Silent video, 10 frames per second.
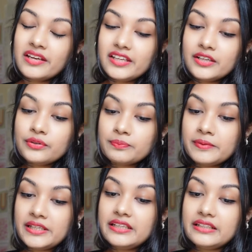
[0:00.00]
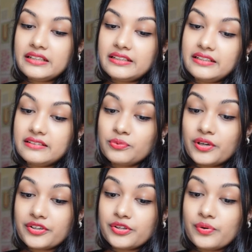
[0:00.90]
He could be like
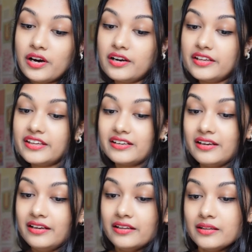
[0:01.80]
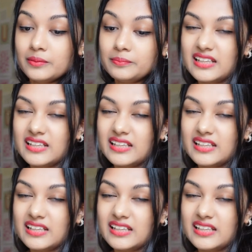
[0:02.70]
where you high get help,